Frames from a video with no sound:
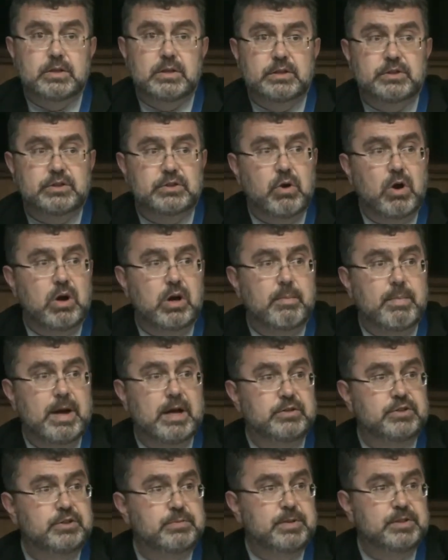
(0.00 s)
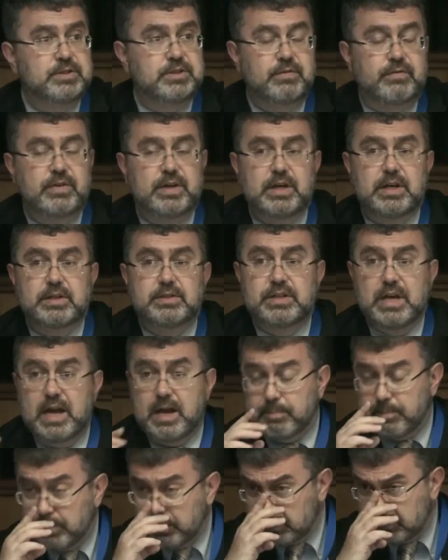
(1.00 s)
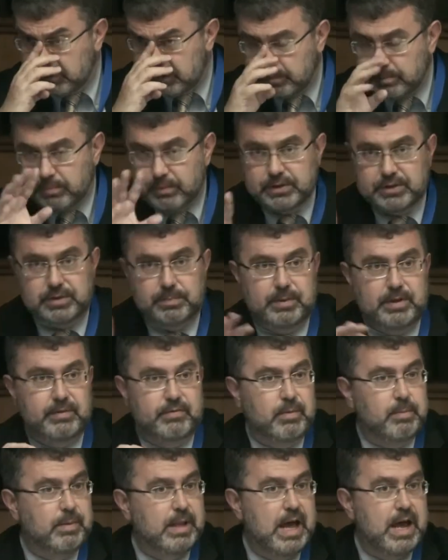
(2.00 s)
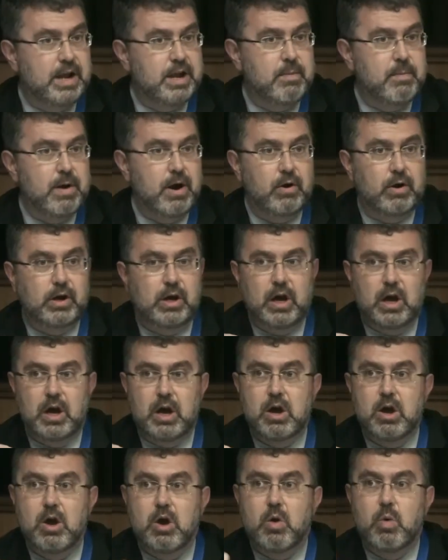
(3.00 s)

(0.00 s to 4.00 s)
Let's talk about specific examples, principally from Latin America,